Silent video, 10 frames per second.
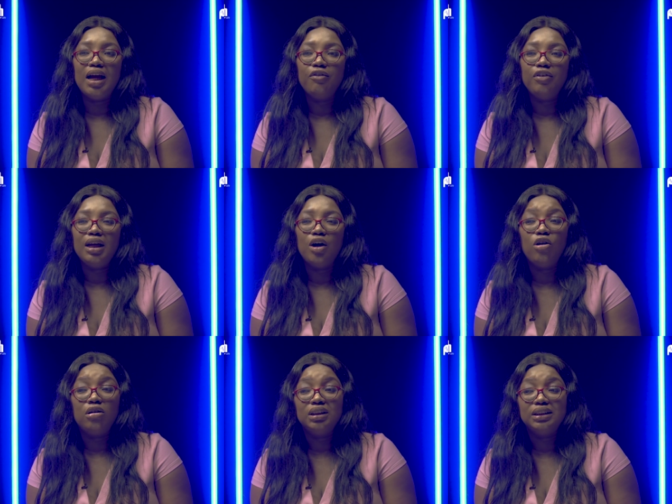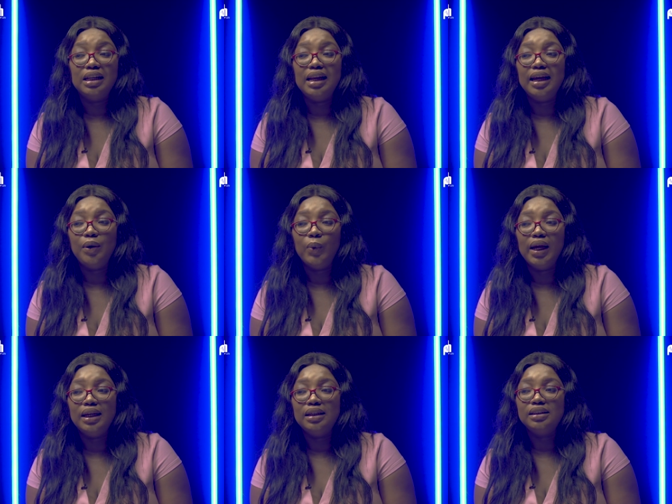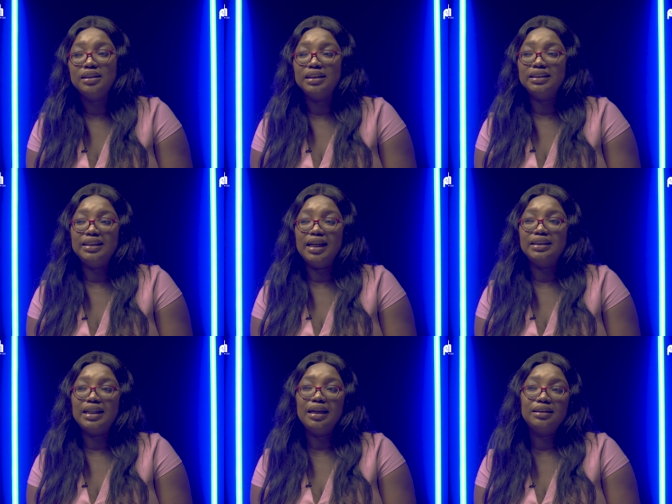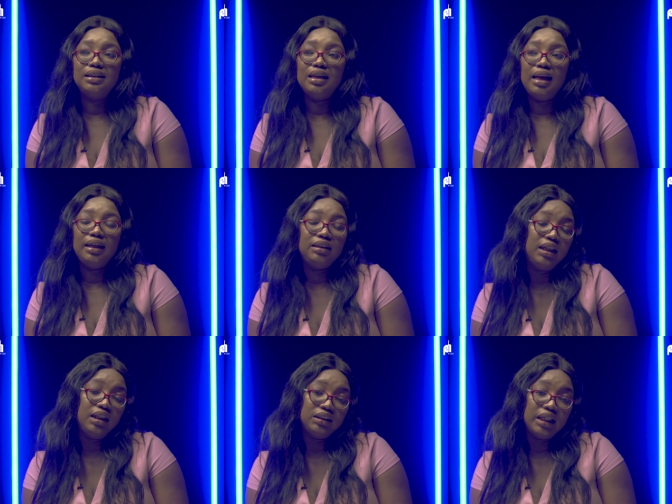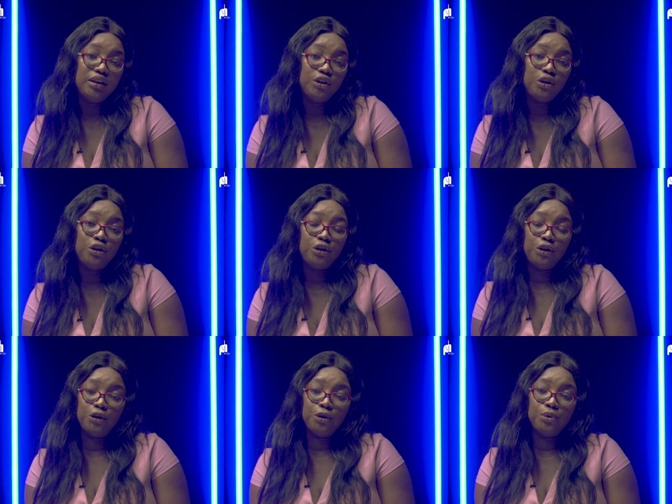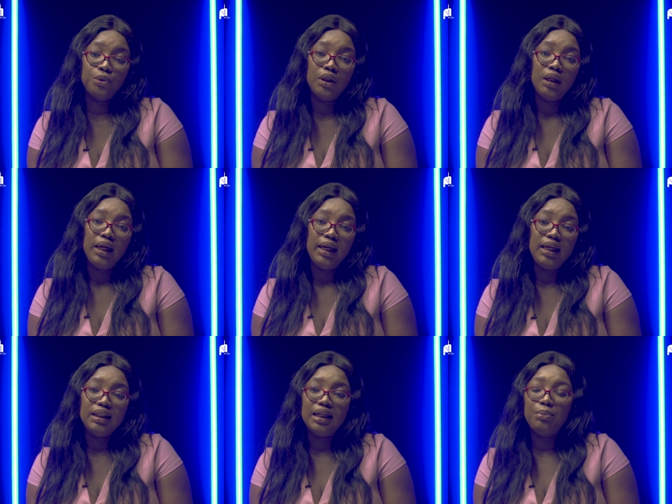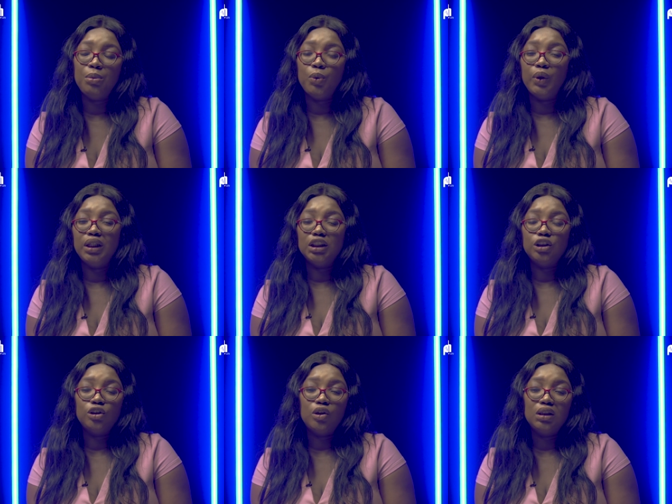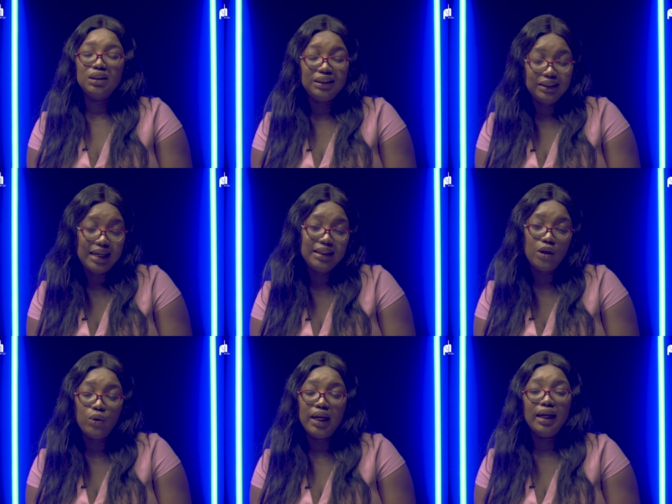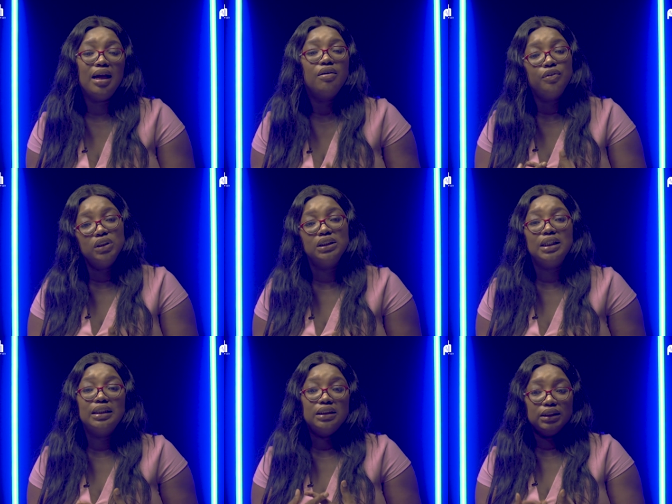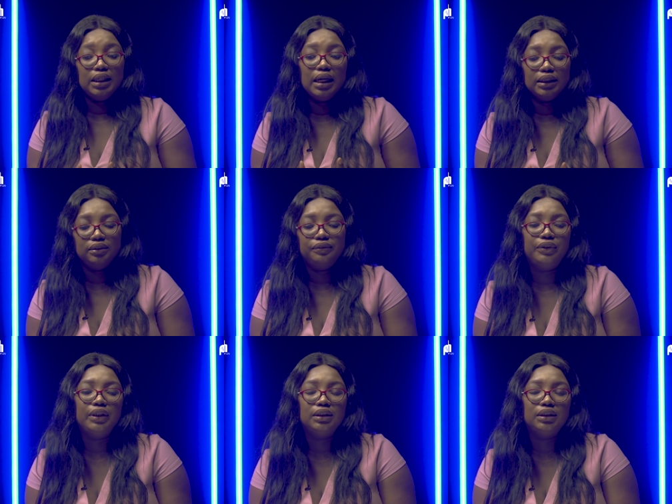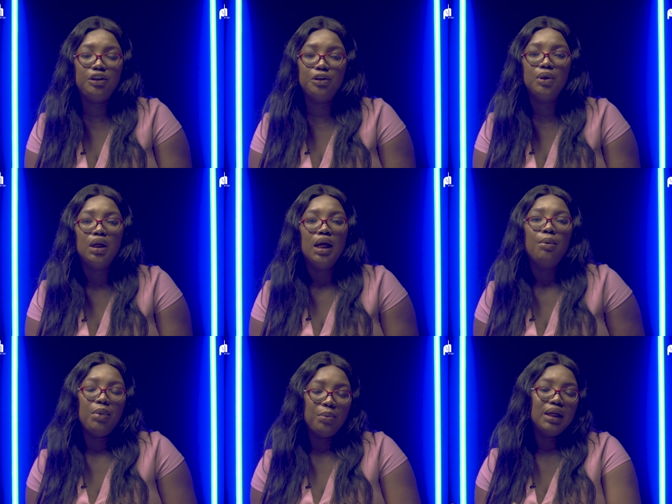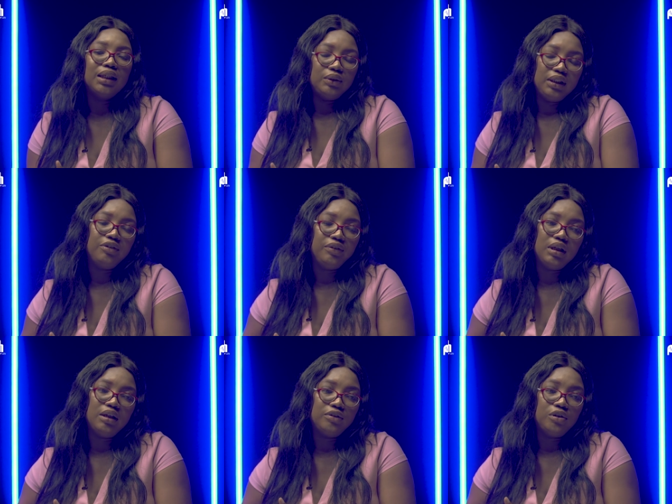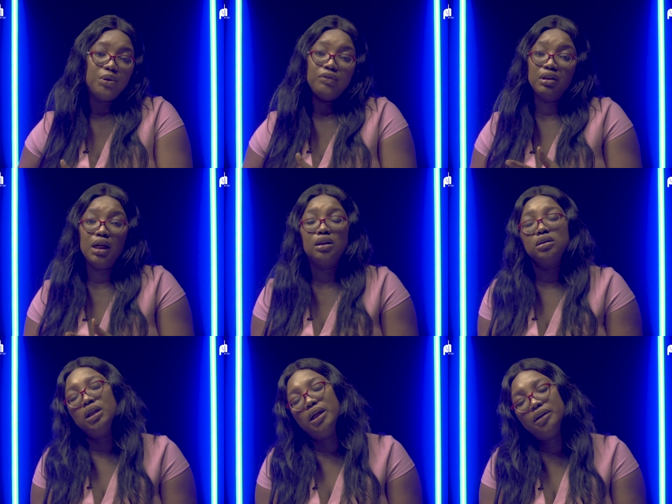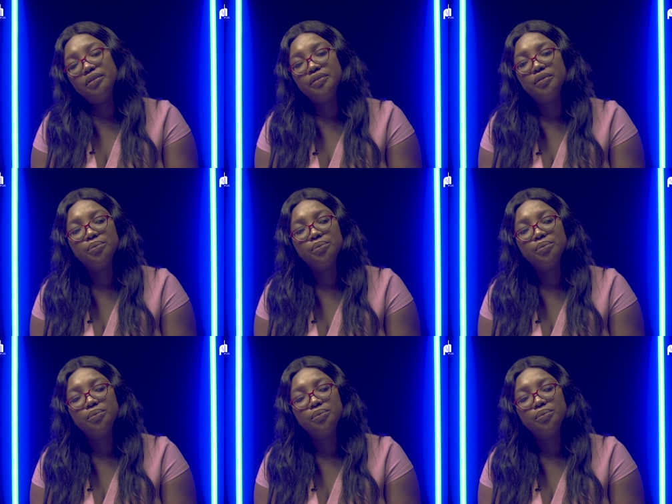I think I'll cross the line when they start acting like they're entitled to it, and maybe when they do not understand that, okay, I can't afford this now, they're still asking for it, you know. Maybe that was when they're younger, but for now, I don't think I have.